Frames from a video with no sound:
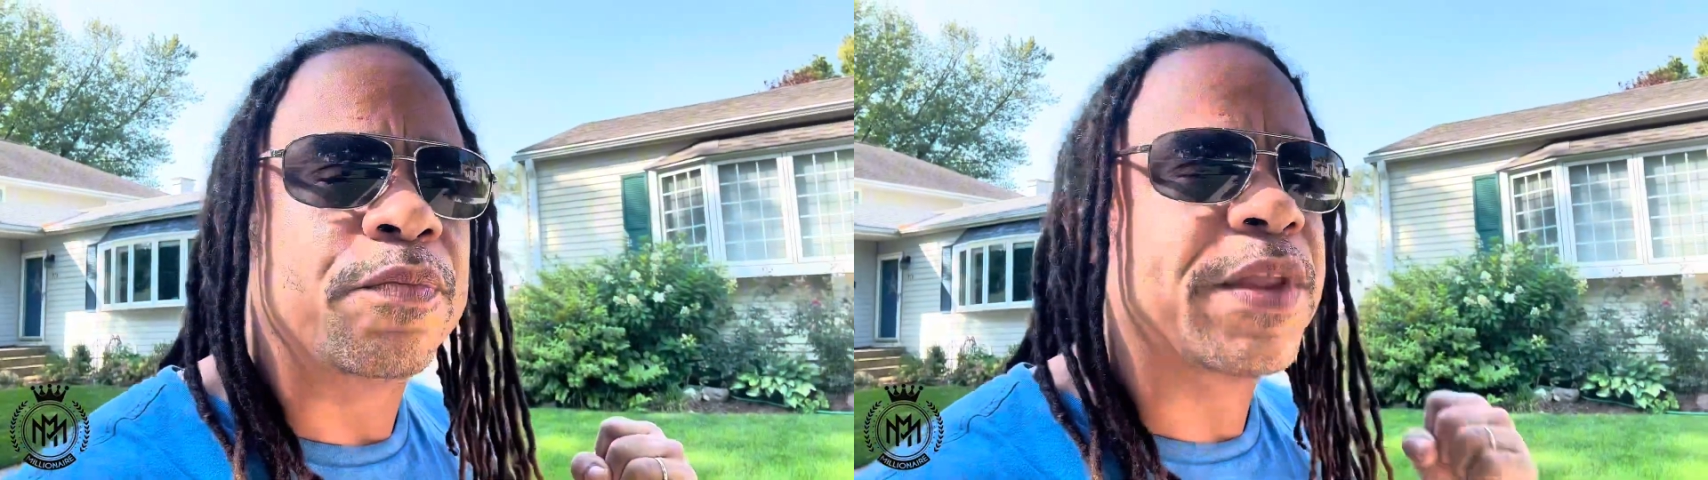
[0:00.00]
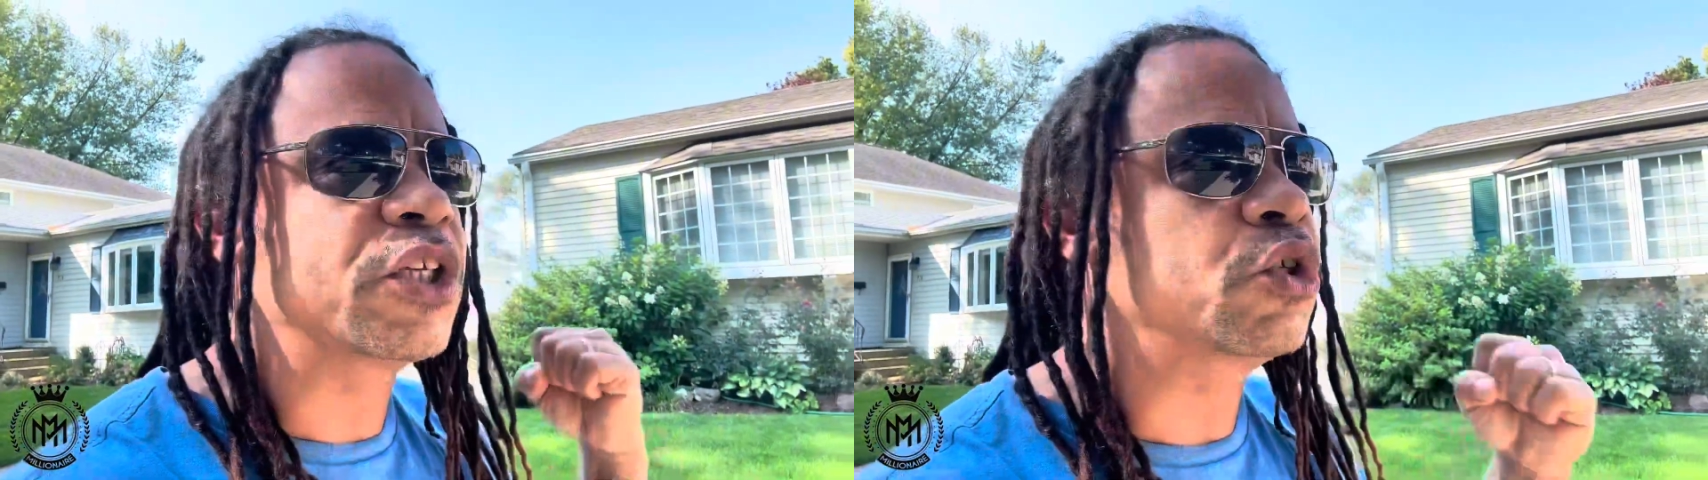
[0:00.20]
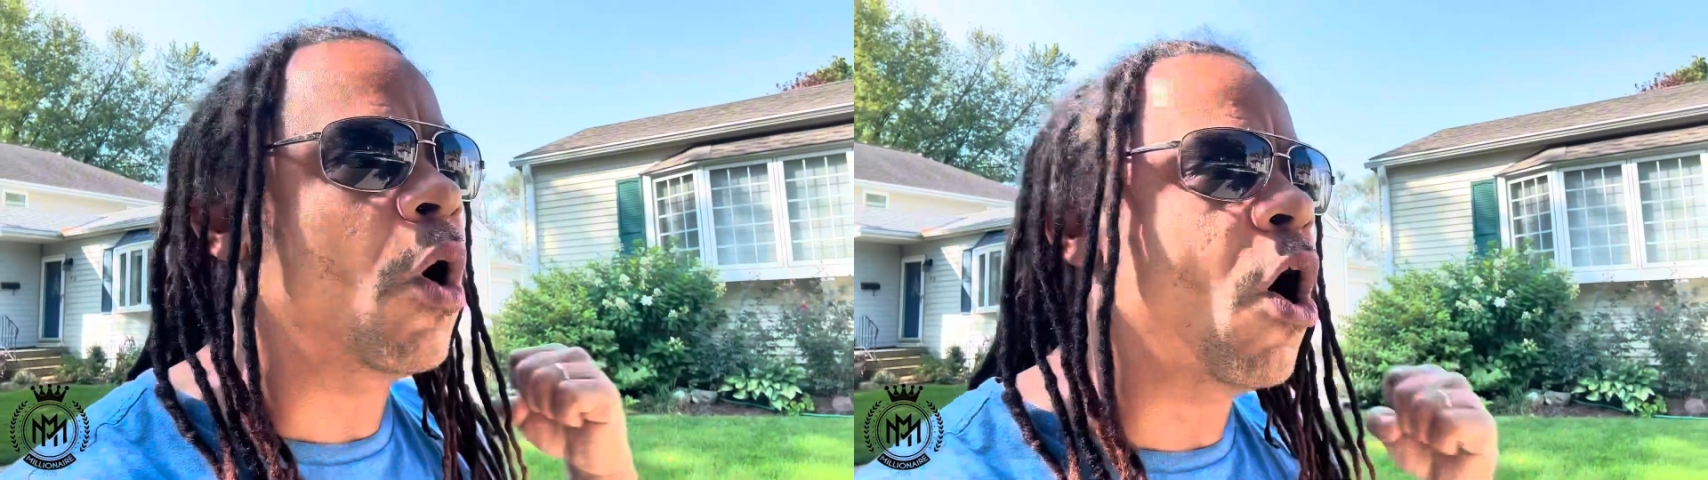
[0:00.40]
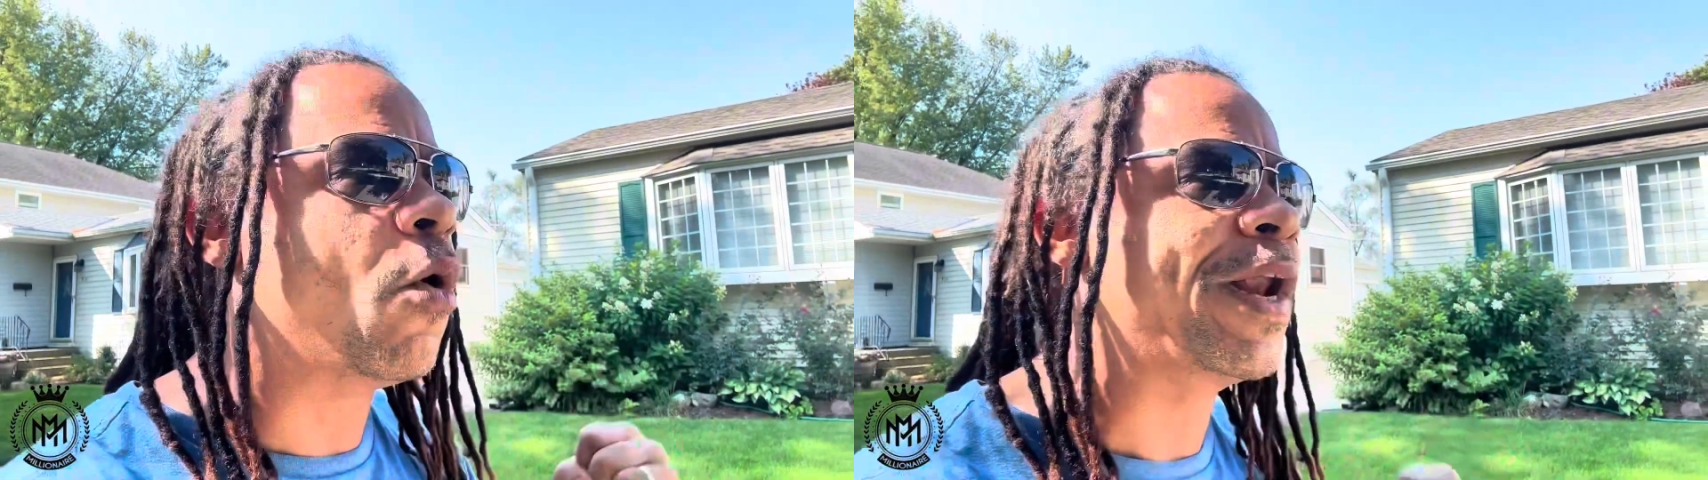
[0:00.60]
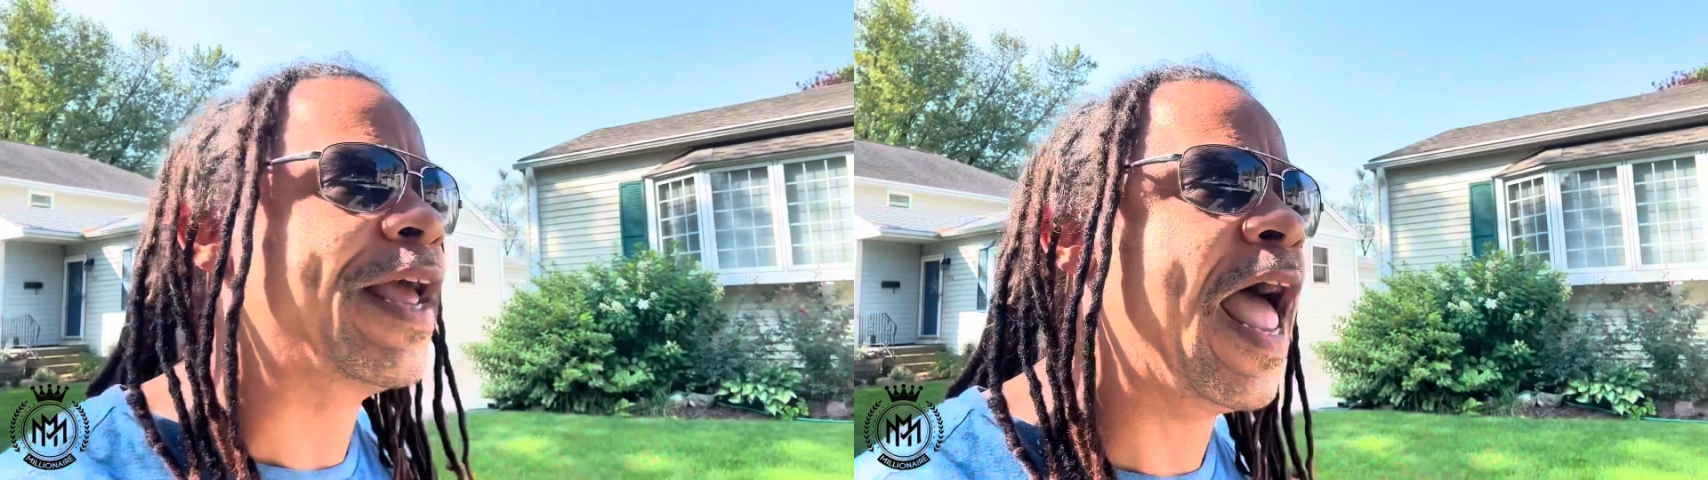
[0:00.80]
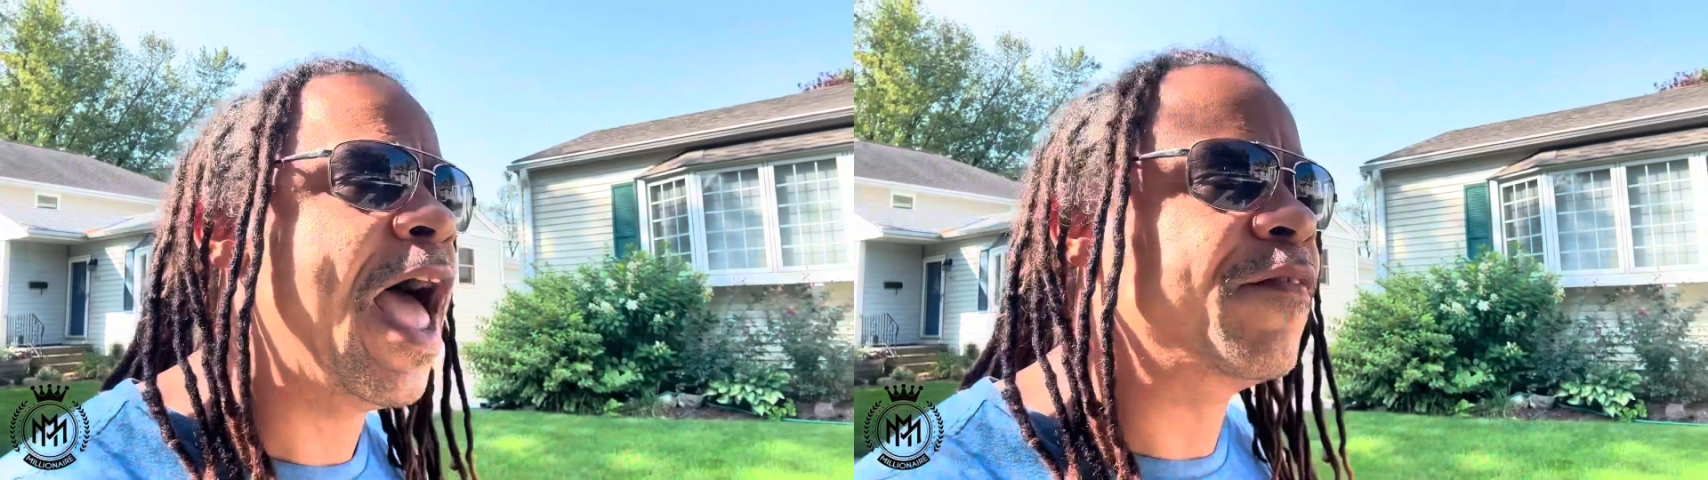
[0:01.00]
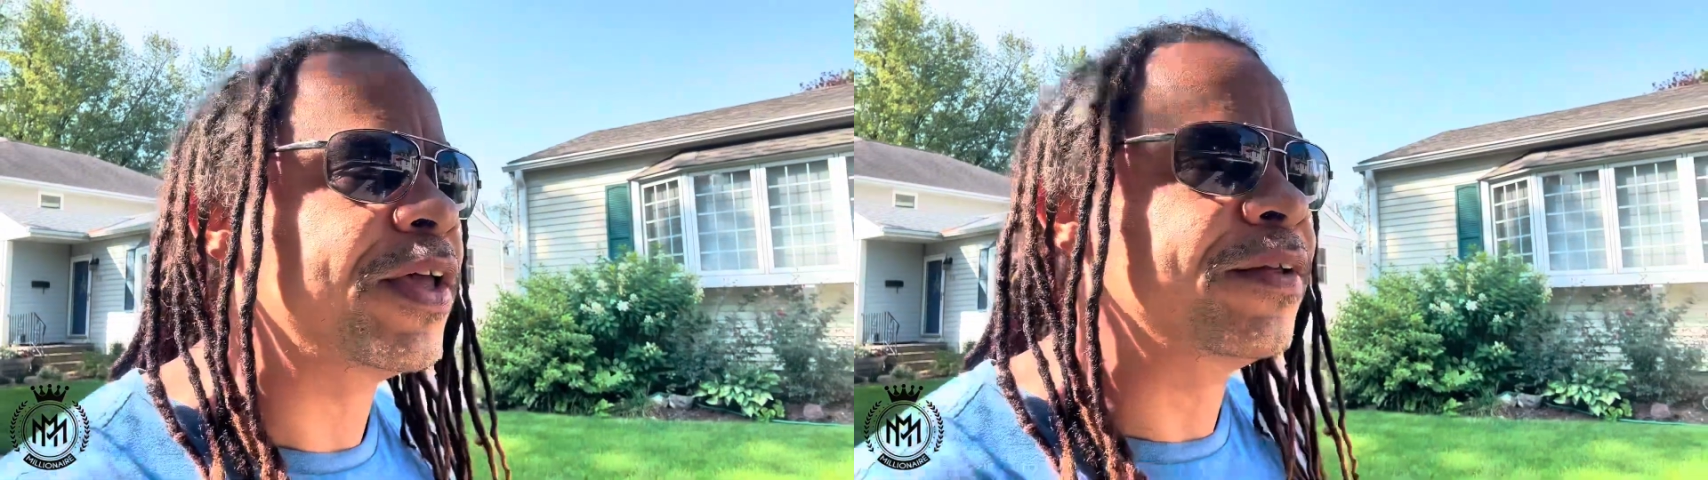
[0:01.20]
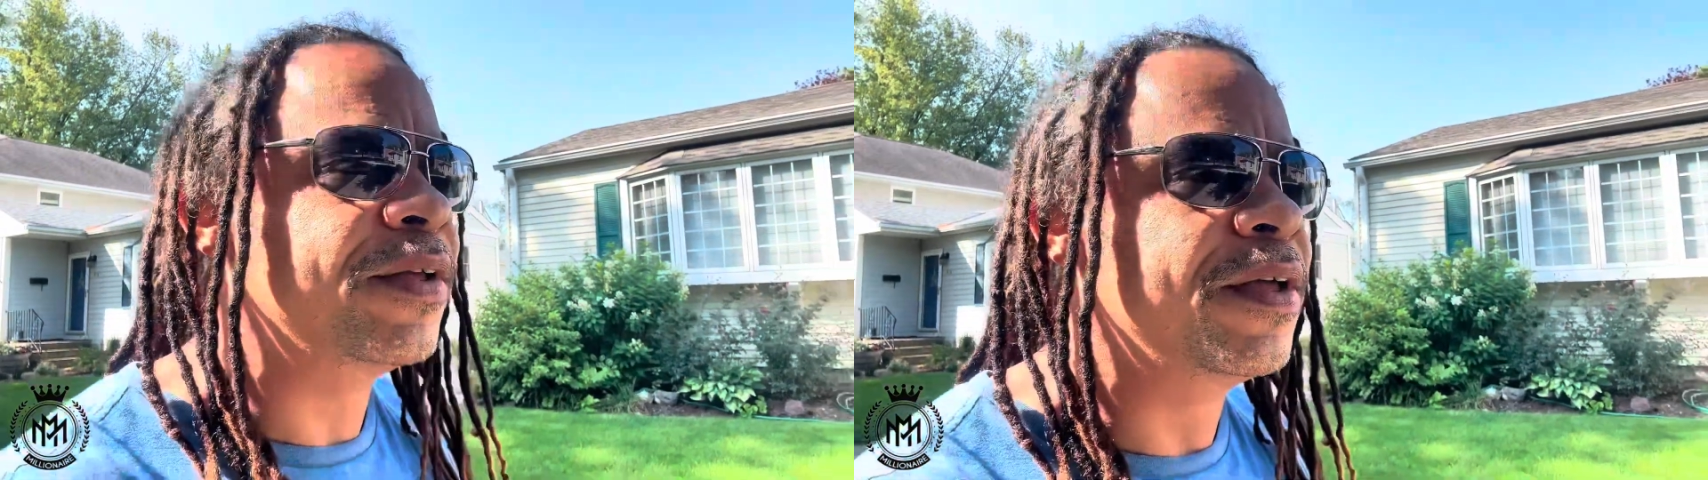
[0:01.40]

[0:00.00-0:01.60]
that you already have it.